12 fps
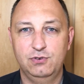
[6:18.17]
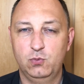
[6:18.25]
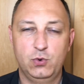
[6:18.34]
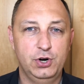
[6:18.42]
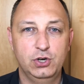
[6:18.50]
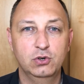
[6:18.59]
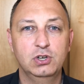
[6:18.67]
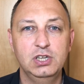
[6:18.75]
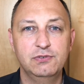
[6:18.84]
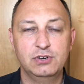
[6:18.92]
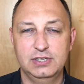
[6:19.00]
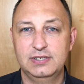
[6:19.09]
where a good
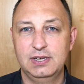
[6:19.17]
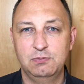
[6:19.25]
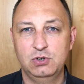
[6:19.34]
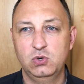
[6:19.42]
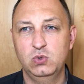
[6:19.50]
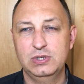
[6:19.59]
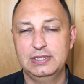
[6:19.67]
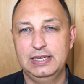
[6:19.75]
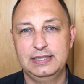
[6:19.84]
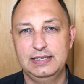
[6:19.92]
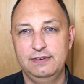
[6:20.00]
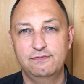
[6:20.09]
leaver is someone who is,
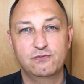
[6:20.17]
let's say,